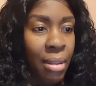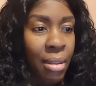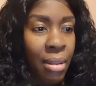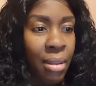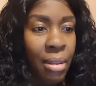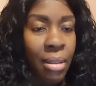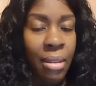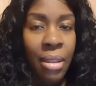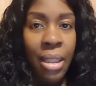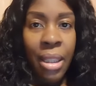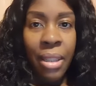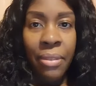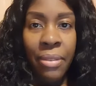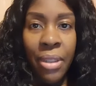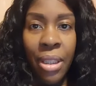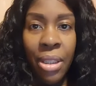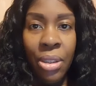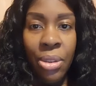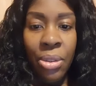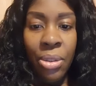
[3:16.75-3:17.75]
Good
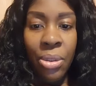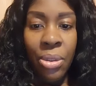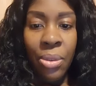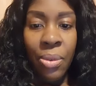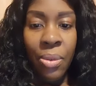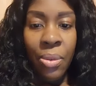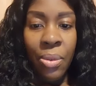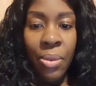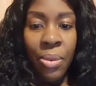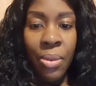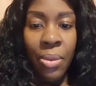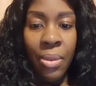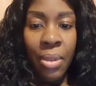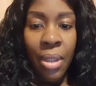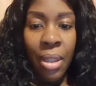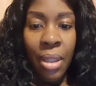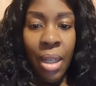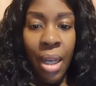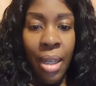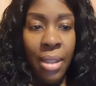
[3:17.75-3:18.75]
evening to you.
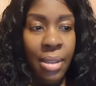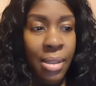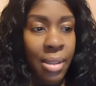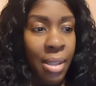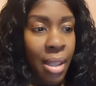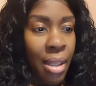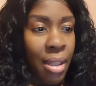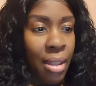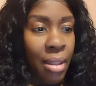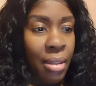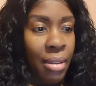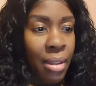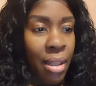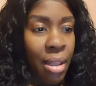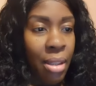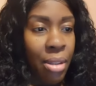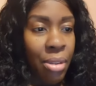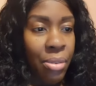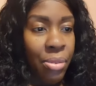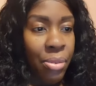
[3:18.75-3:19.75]
Isaiah,
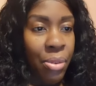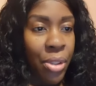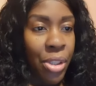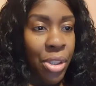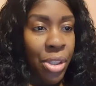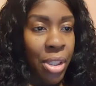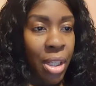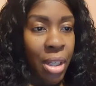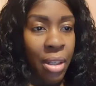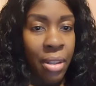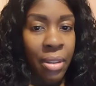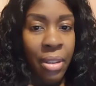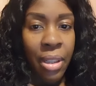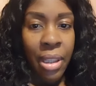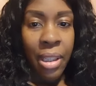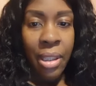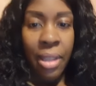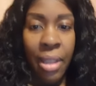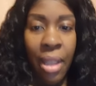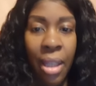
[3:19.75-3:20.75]
thank you for
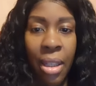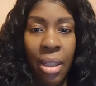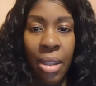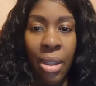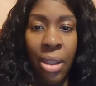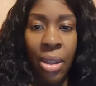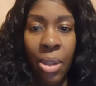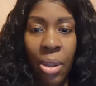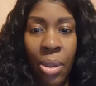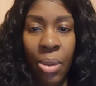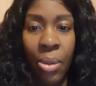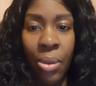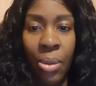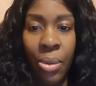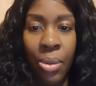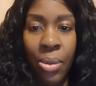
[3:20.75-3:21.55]
sharing. Thank you.